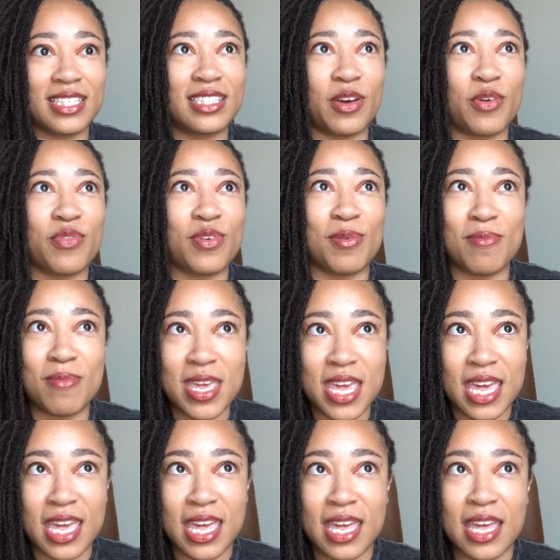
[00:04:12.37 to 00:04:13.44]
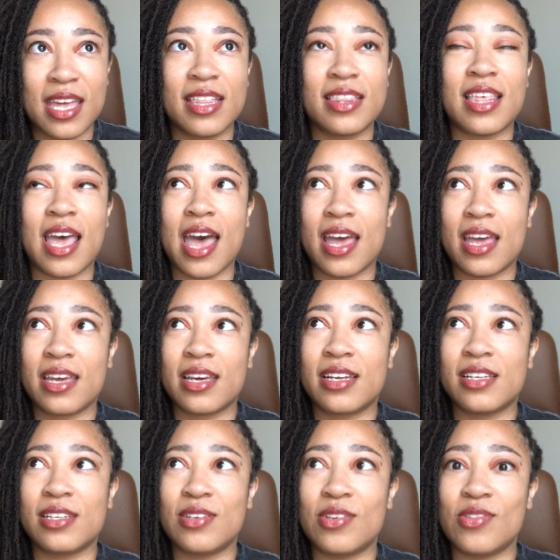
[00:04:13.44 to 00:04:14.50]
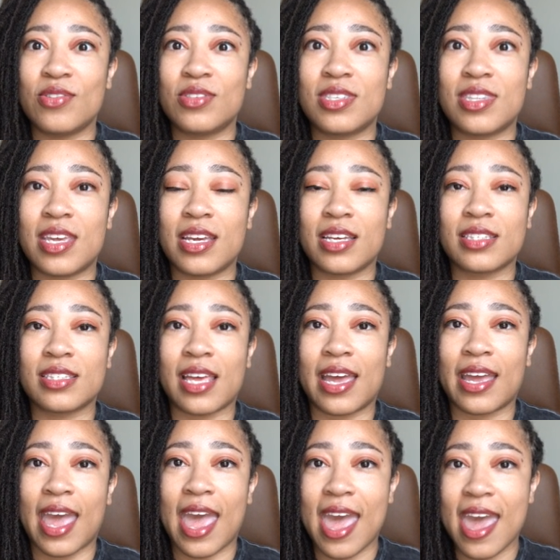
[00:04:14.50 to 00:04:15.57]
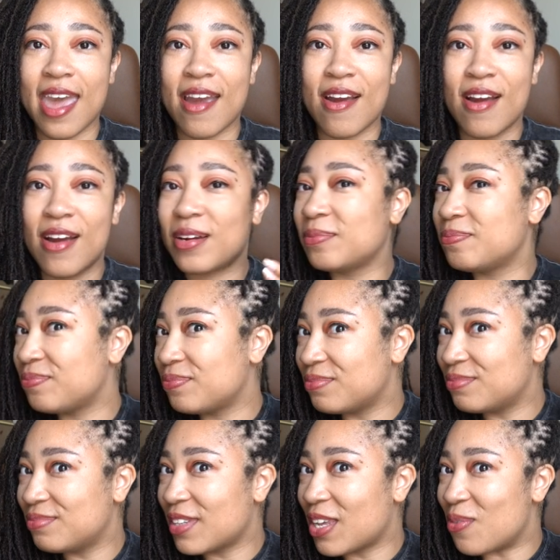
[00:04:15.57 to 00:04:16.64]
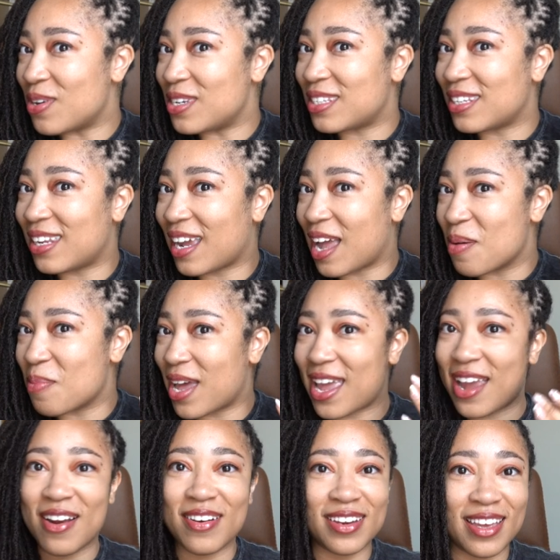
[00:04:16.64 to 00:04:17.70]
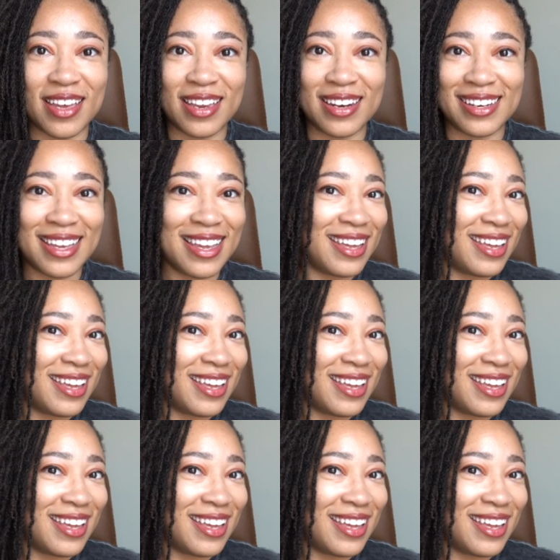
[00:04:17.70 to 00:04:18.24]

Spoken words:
So for me, that includes things like hair. Recently got my hair done.